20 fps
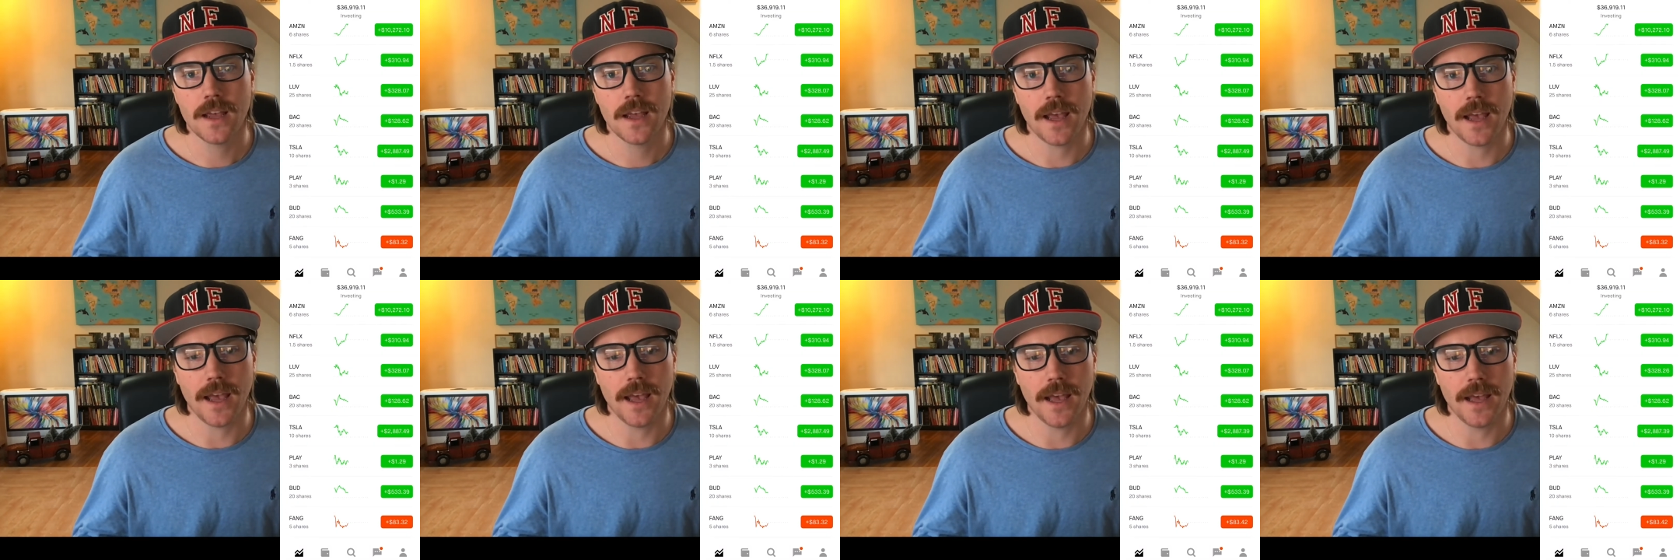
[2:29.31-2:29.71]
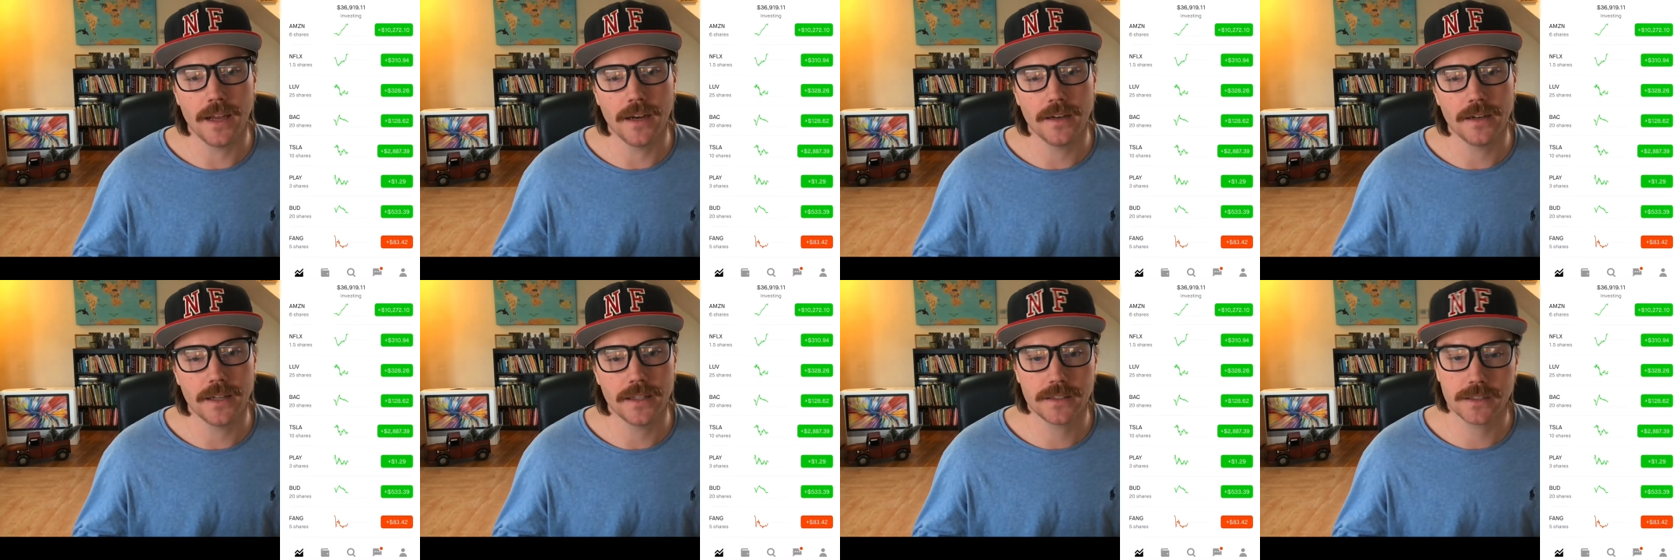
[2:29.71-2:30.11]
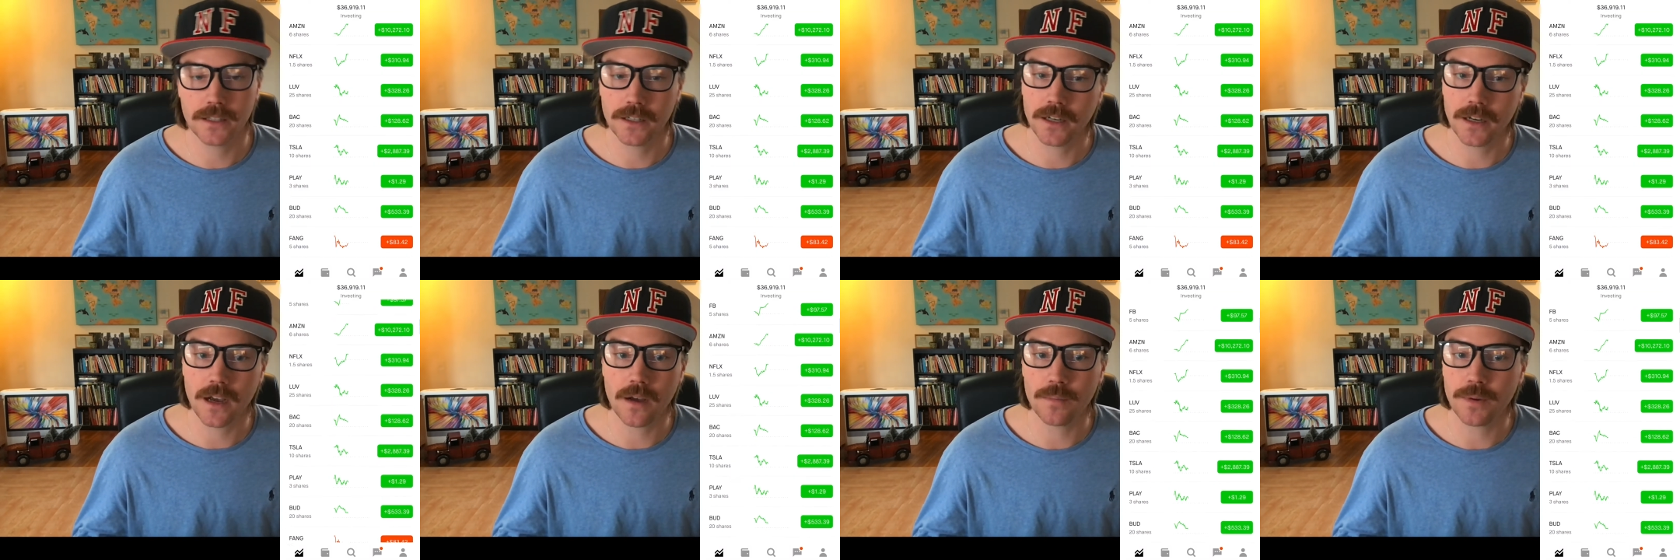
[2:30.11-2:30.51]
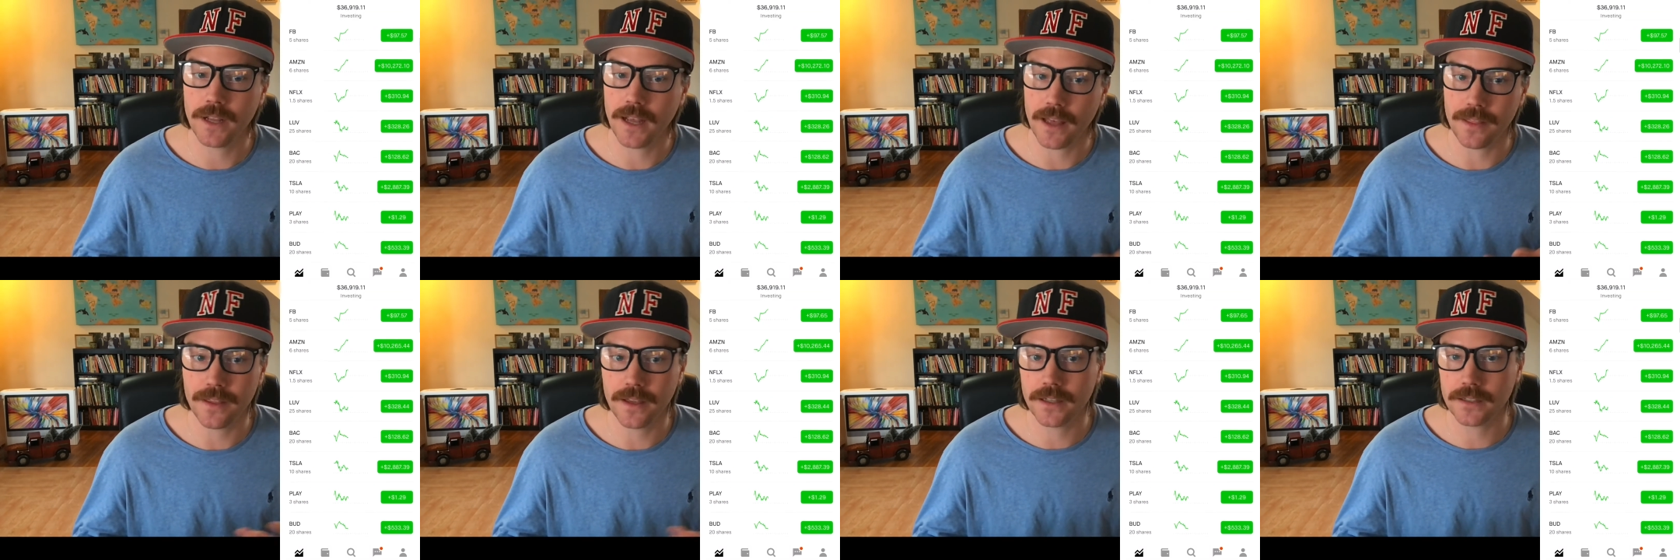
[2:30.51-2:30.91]
and it's a good company.
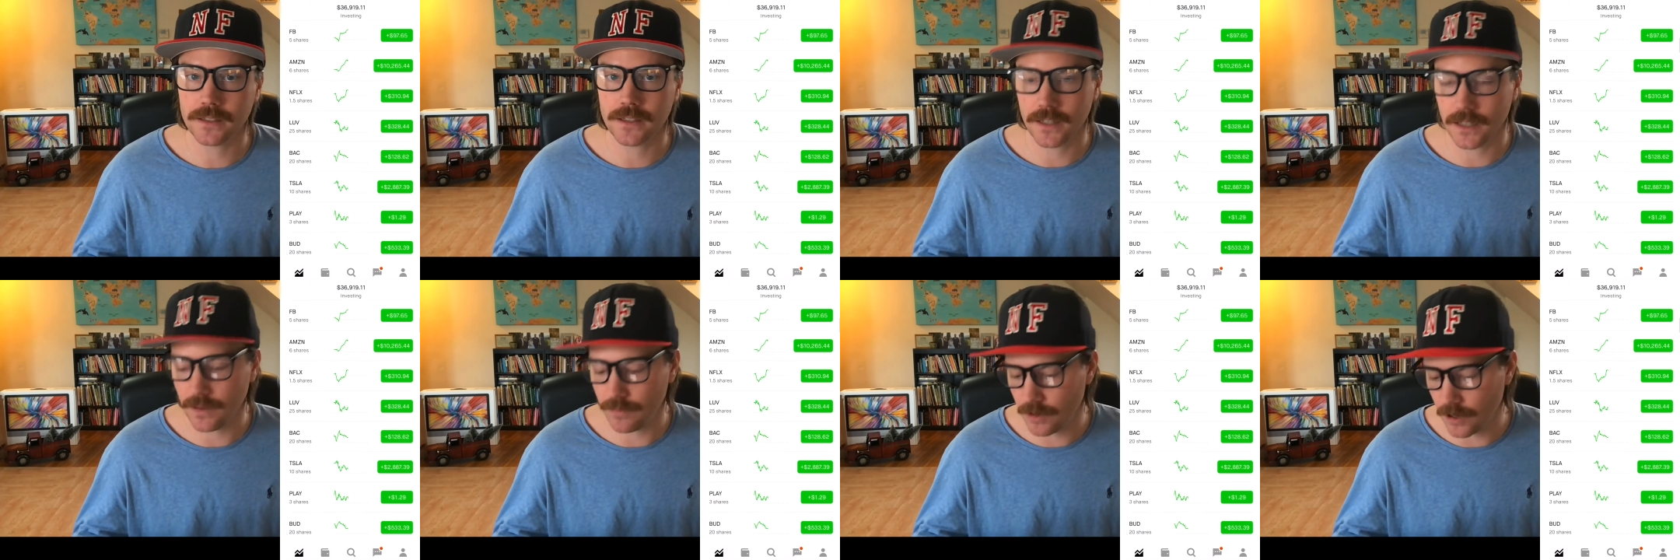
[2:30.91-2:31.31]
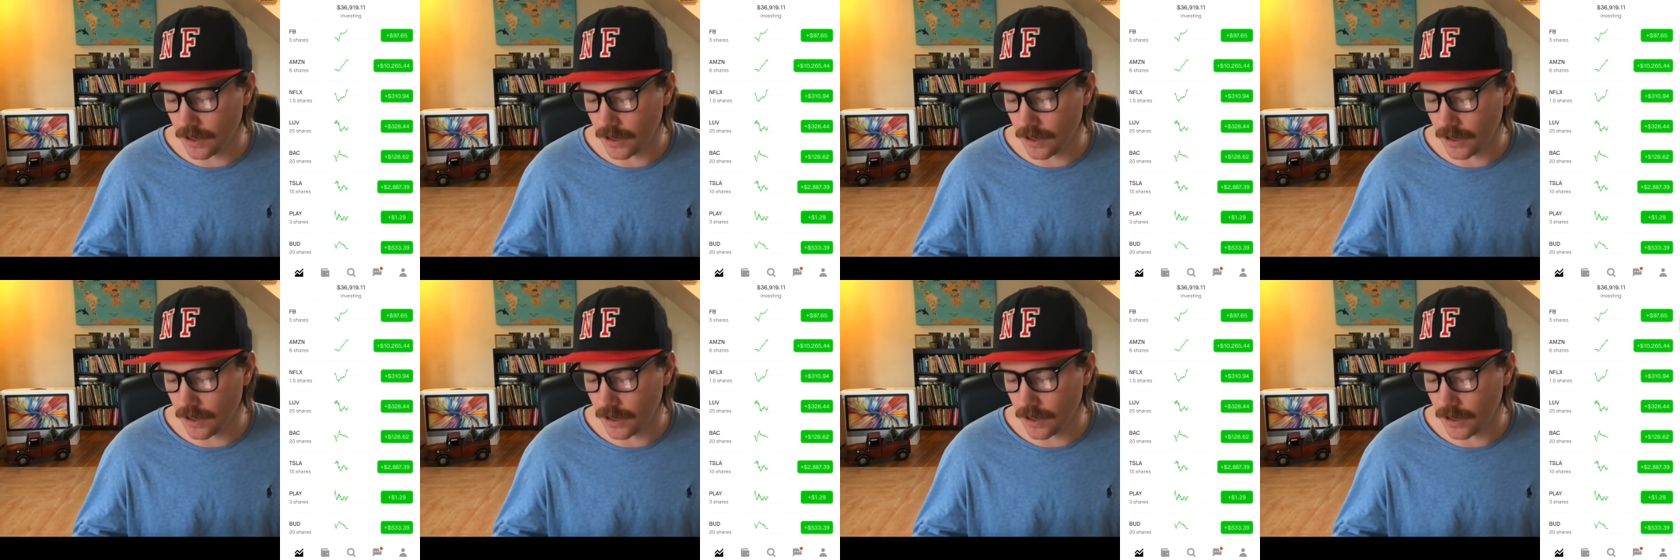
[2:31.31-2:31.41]
I think it's going to keep growing,